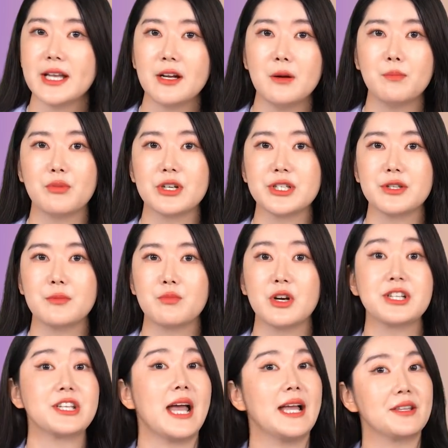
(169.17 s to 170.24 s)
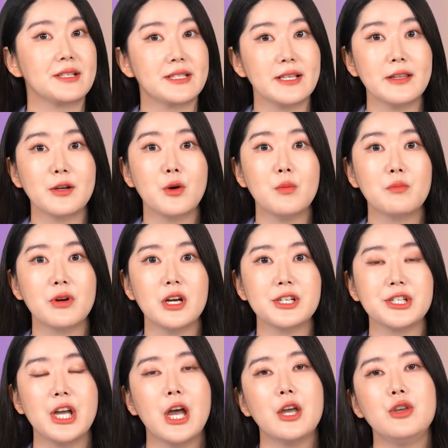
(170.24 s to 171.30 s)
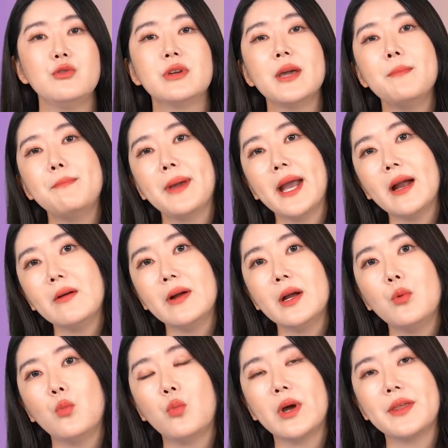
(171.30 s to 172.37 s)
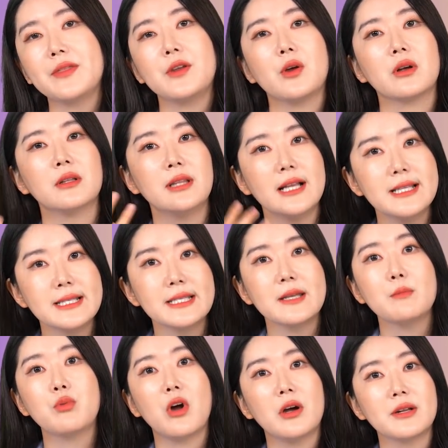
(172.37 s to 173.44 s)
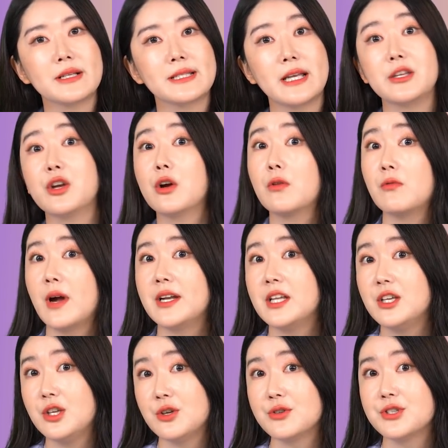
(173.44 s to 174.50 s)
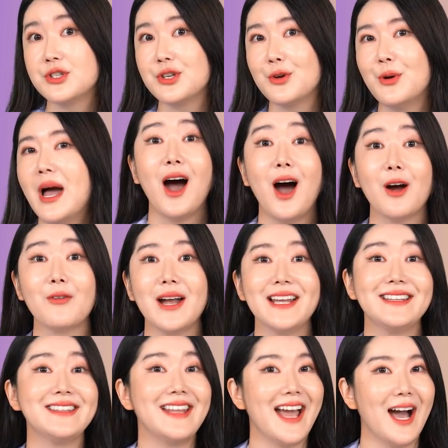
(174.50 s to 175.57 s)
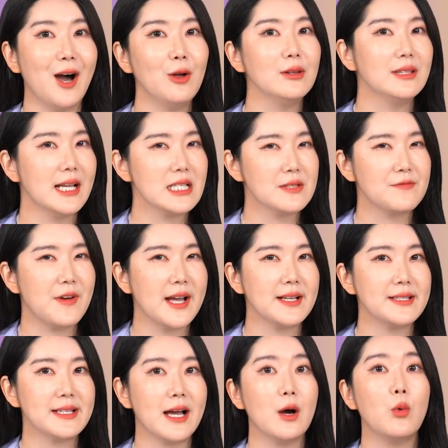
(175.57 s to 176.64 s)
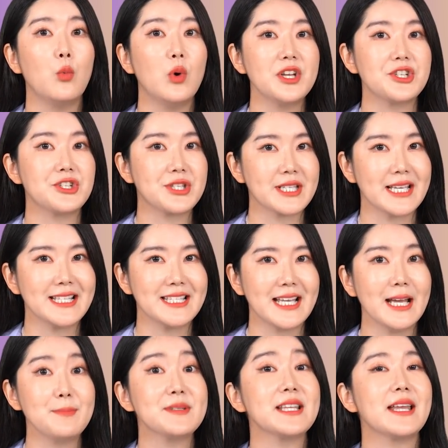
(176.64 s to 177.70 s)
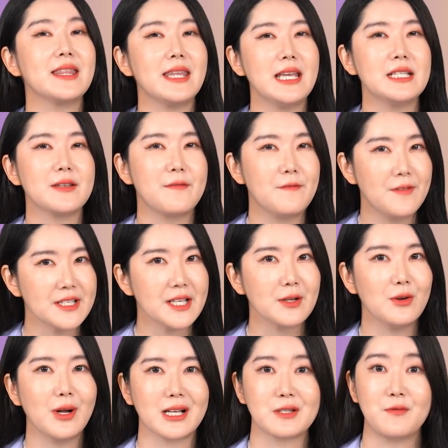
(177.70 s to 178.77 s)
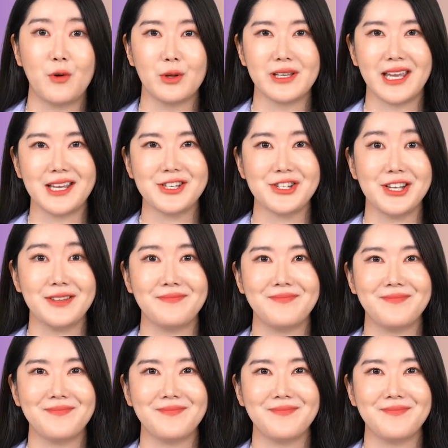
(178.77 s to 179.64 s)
like a bristle brush and a silicone brush, you can pair it with your cleansing products that you're already used to. All right, now let's find out which skin types need physical exfoliation.